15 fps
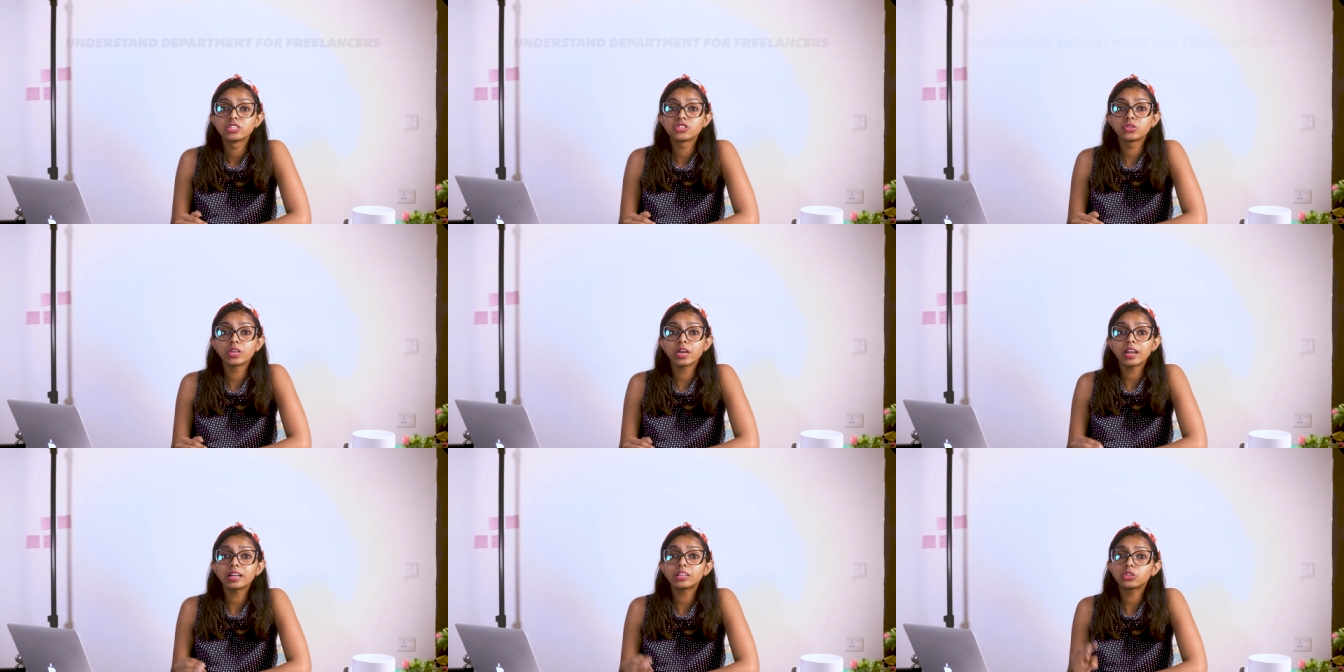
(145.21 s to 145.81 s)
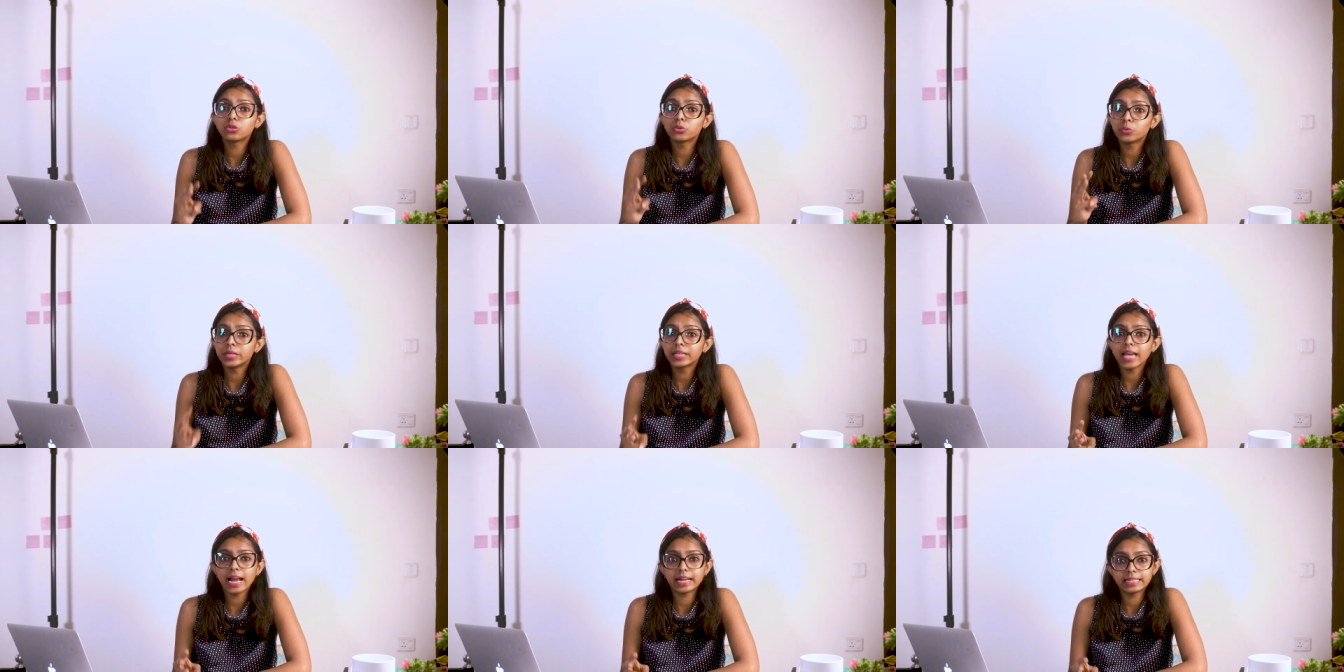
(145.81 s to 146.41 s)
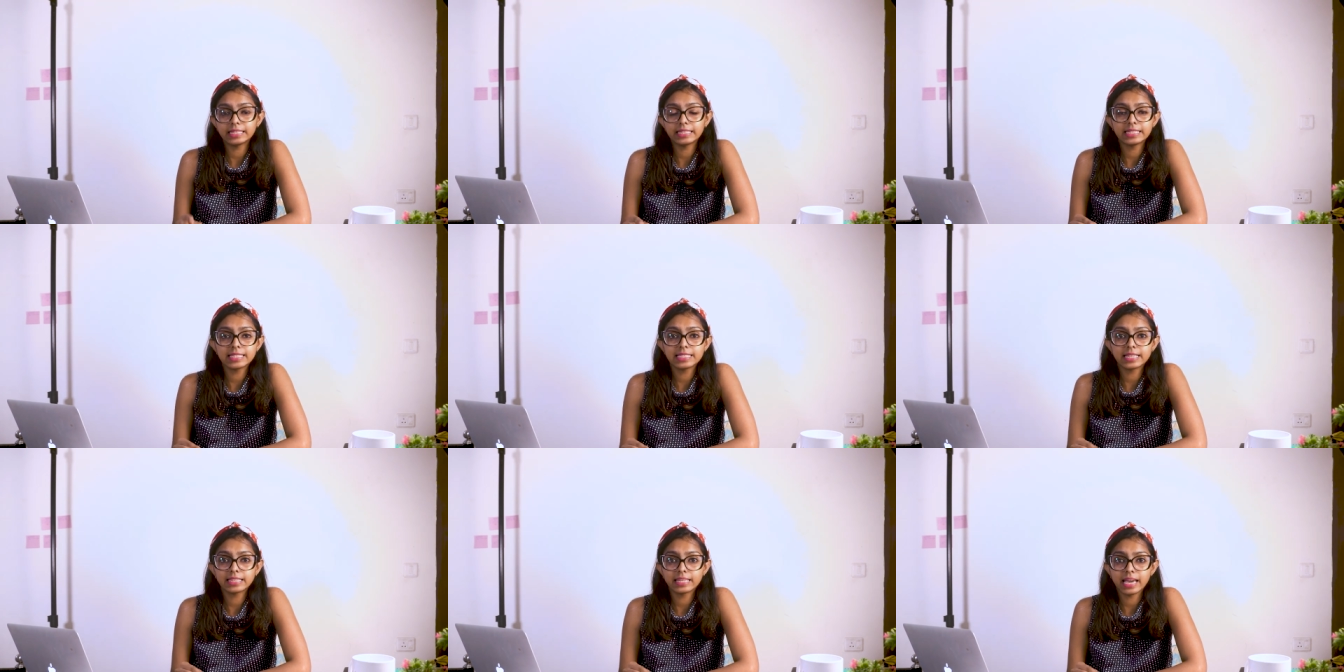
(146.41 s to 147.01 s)
So there are three
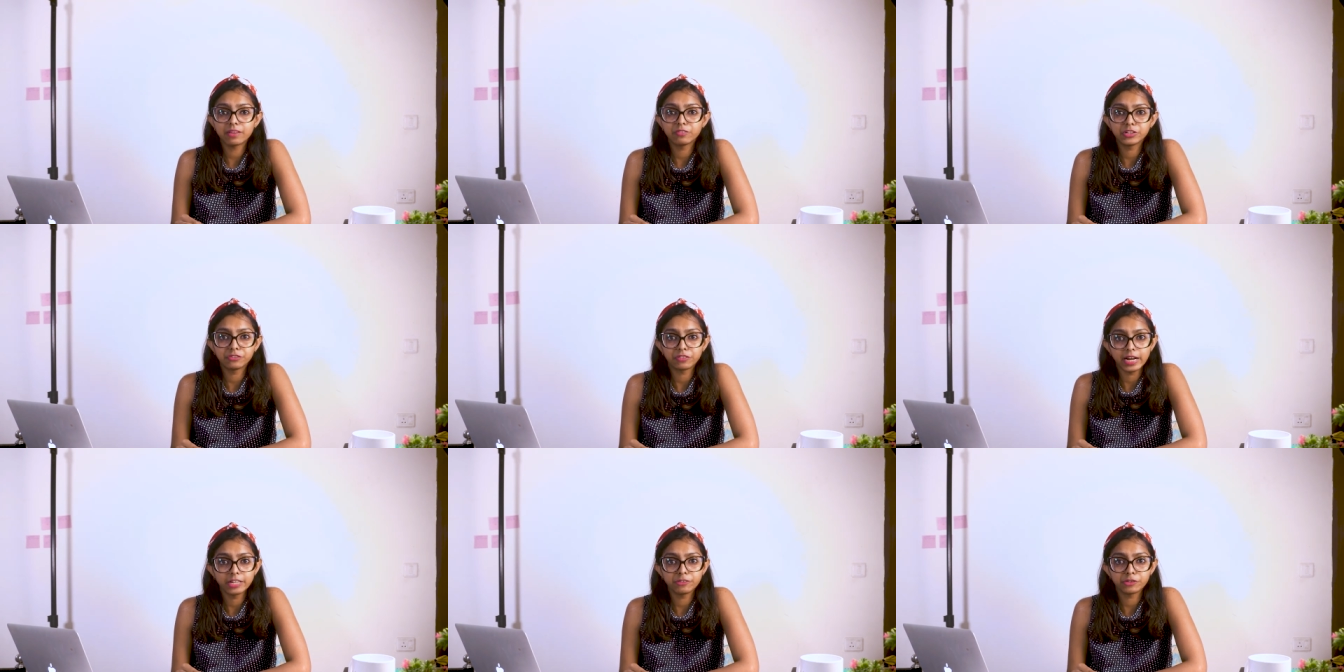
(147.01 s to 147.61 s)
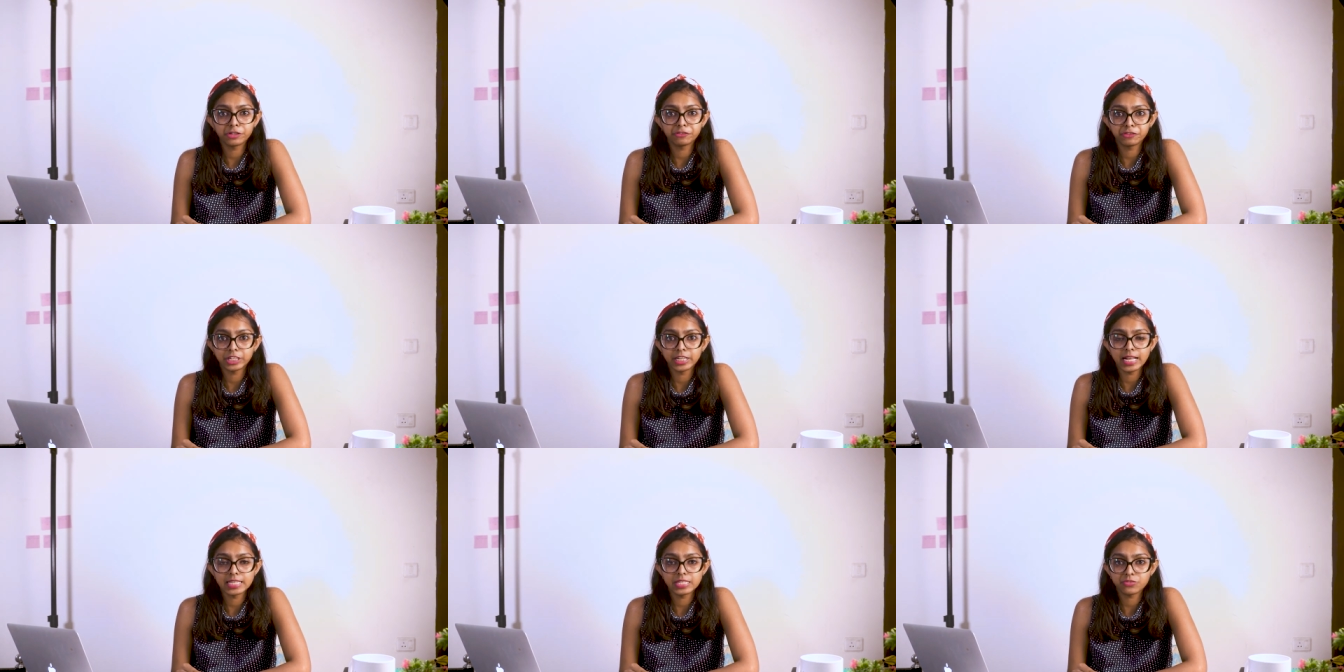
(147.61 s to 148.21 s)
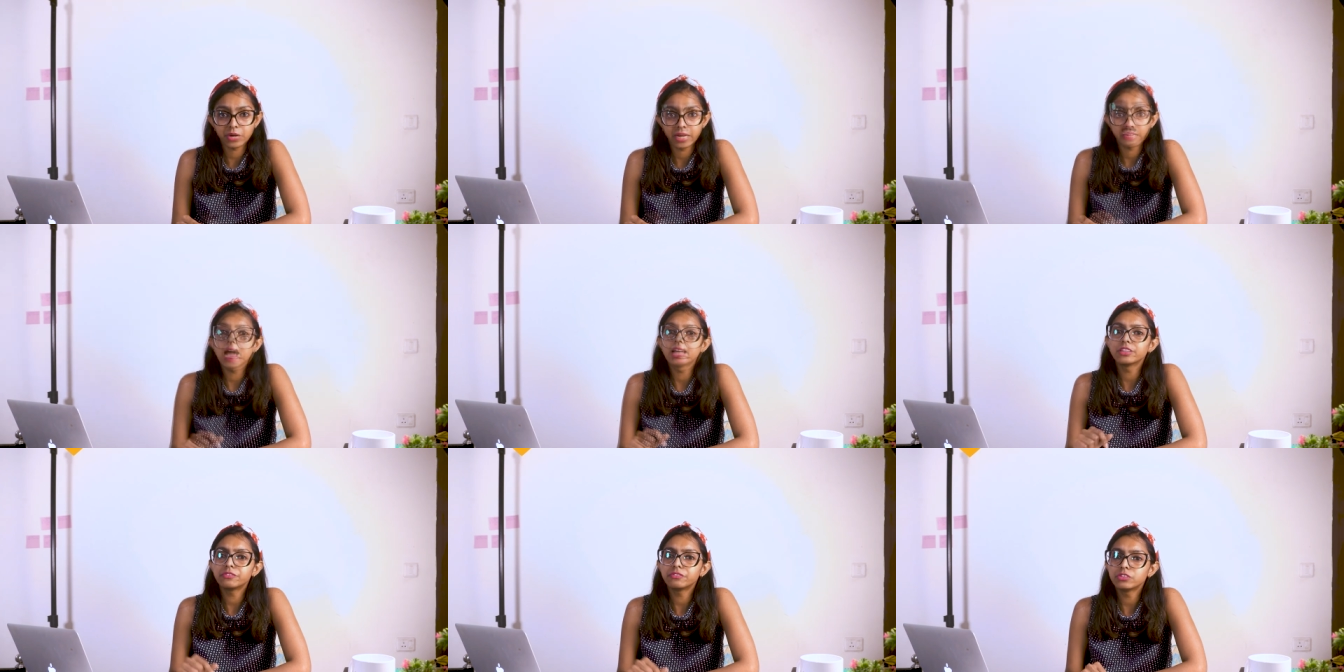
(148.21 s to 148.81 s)
categories that they have defined for a freelance writer.
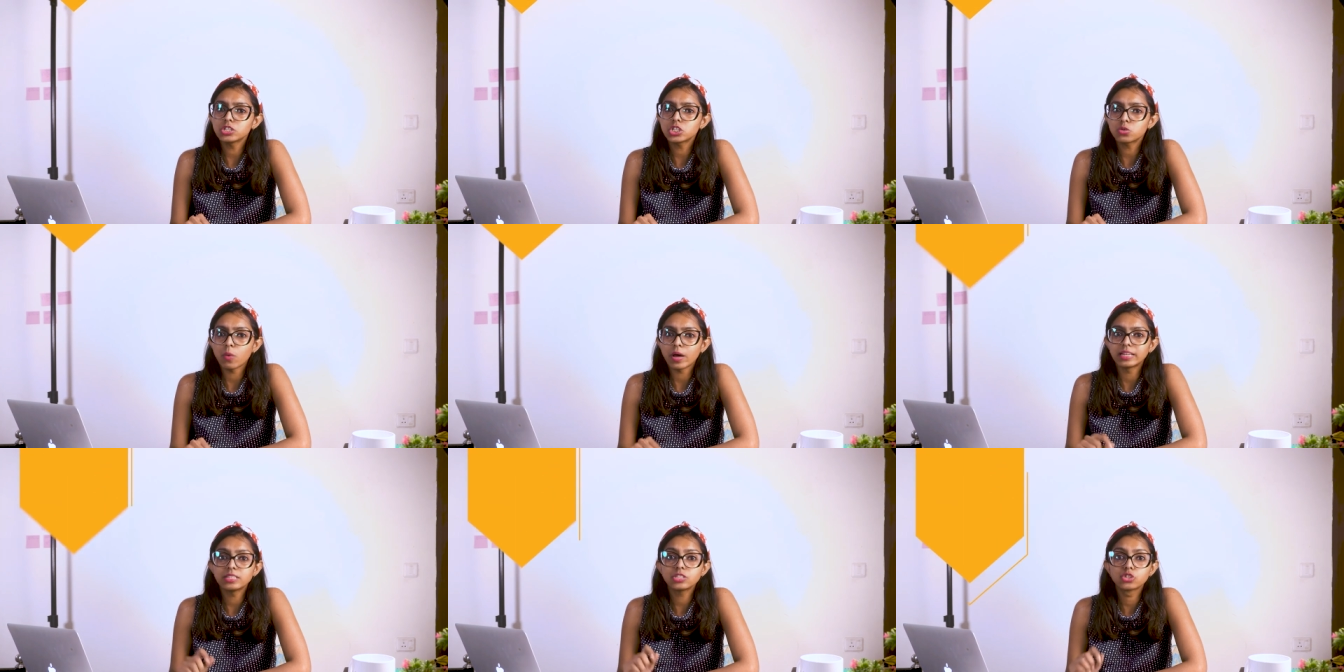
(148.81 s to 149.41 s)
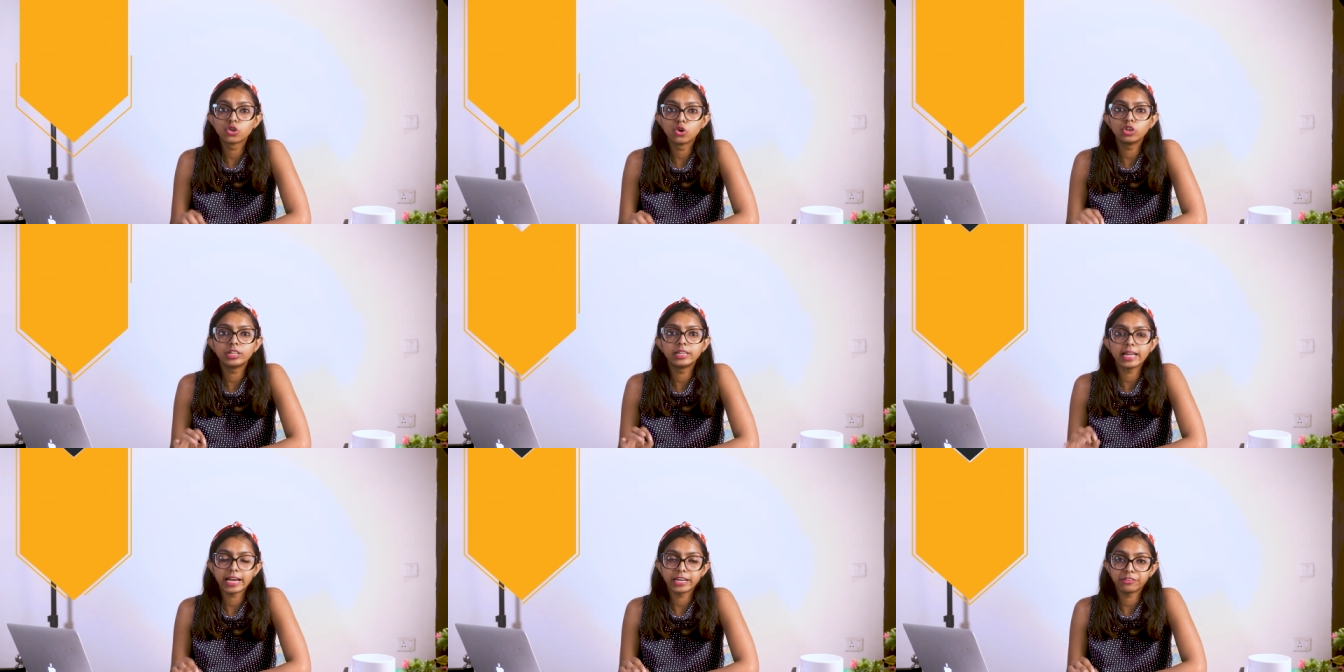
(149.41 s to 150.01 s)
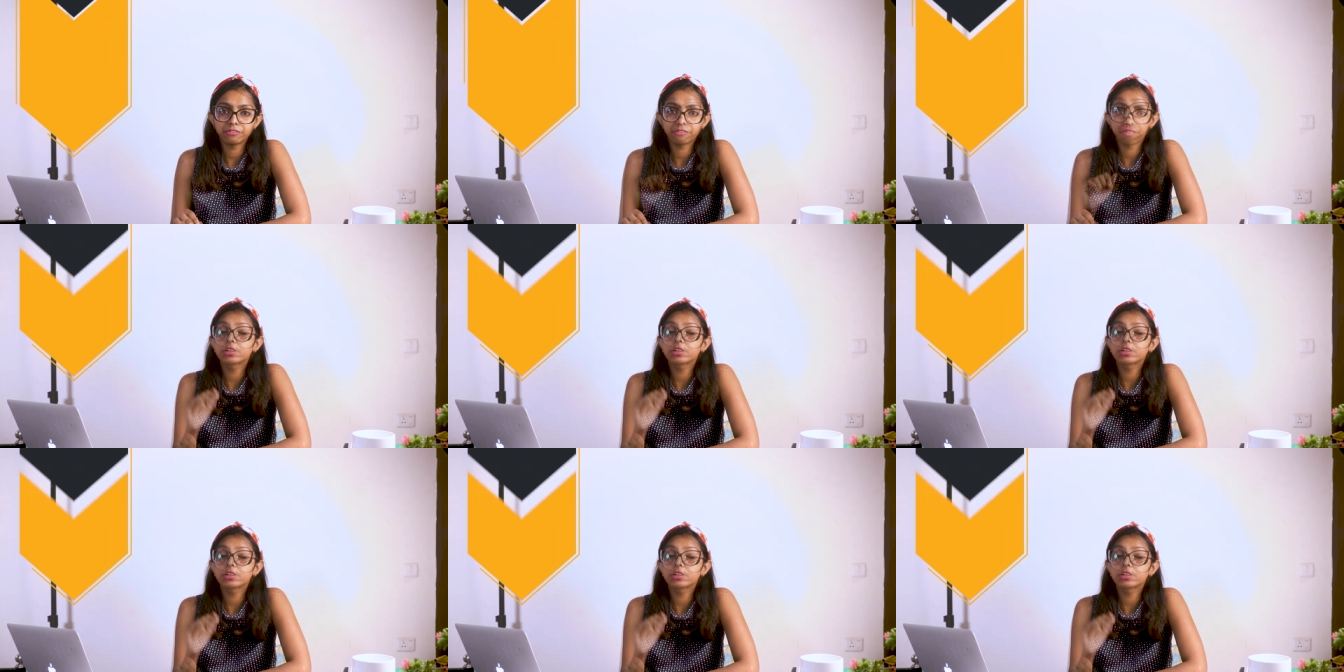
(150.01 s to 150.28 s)
And the first one is good life.